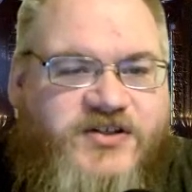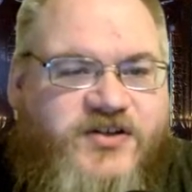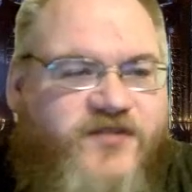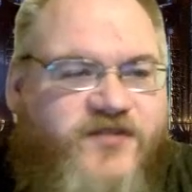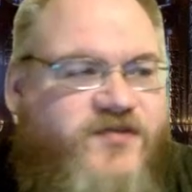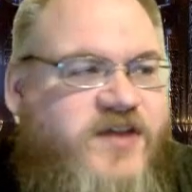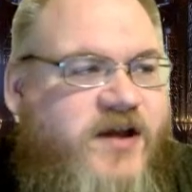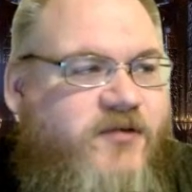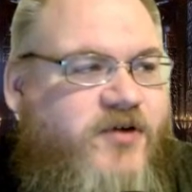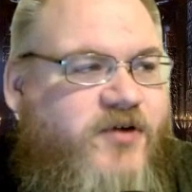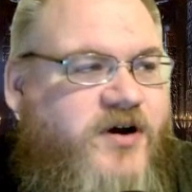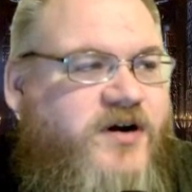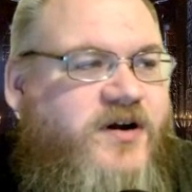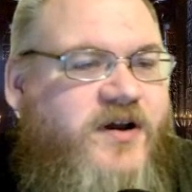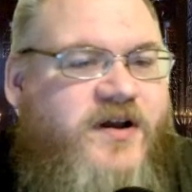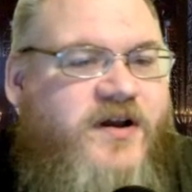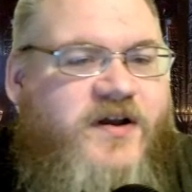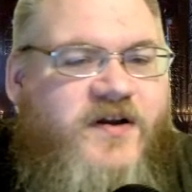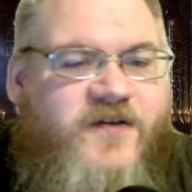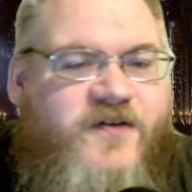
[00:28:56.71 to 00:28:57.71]
So if they were
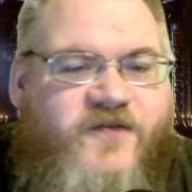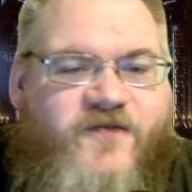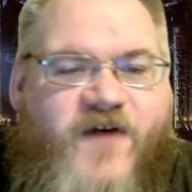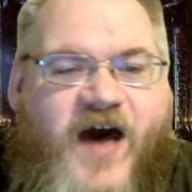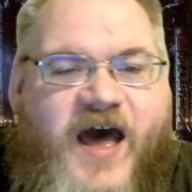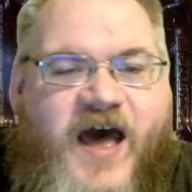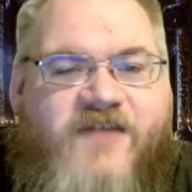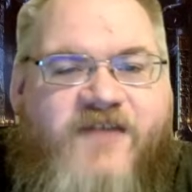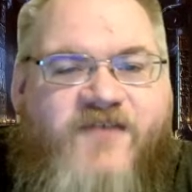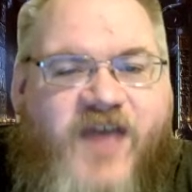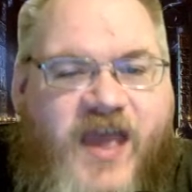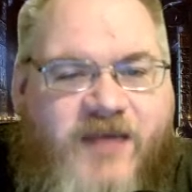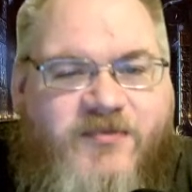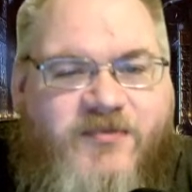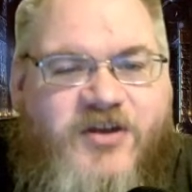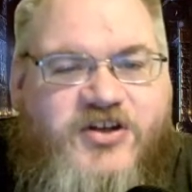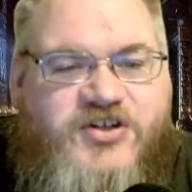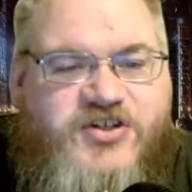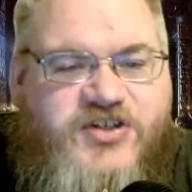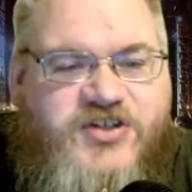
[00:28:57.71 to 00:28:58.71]
five game
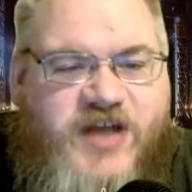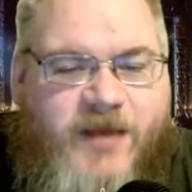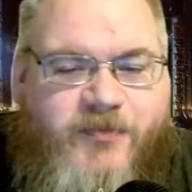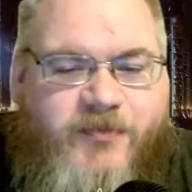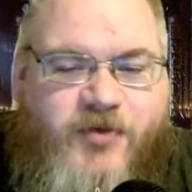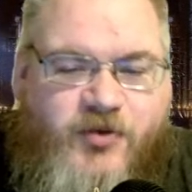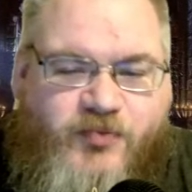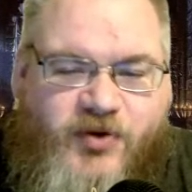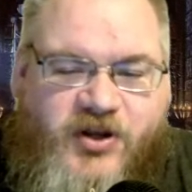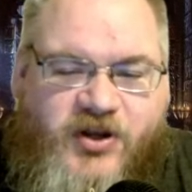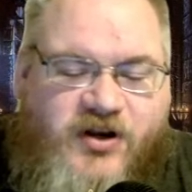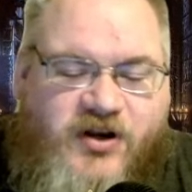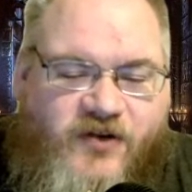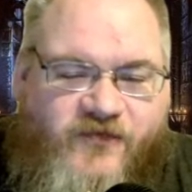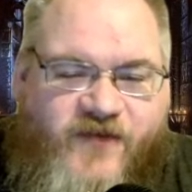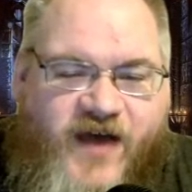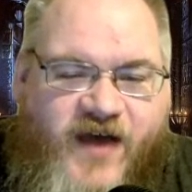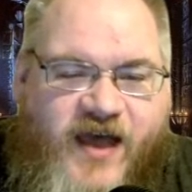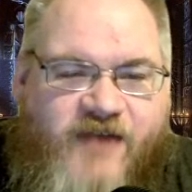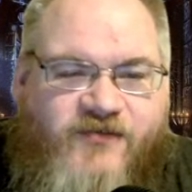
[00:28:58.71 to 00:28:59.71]
inches up, you'd put a little
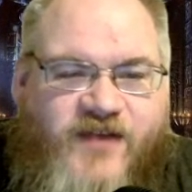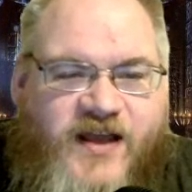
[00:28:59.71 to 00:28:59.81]
five